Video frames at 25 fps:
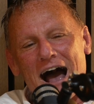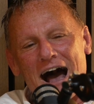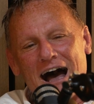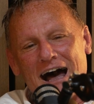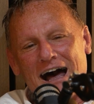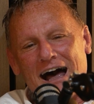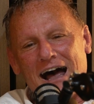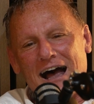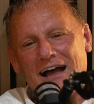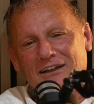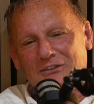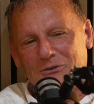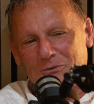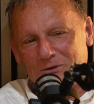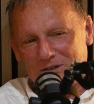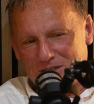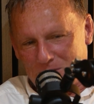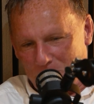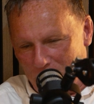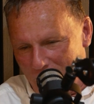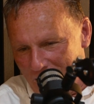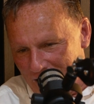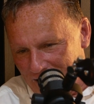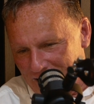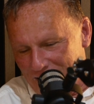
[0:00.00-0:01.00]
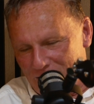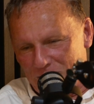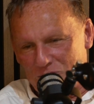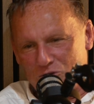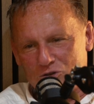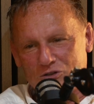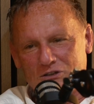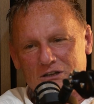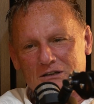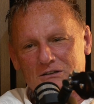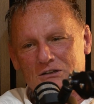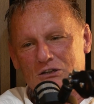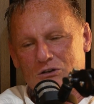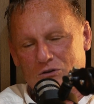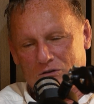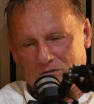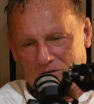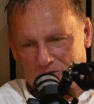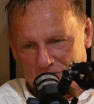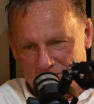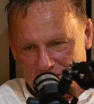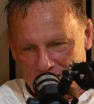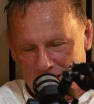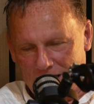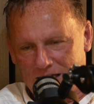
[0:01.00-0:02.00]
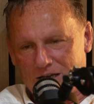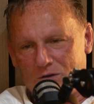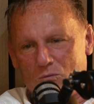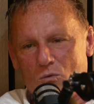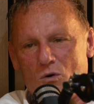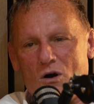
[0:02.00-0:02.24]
and they were explaining how good the facility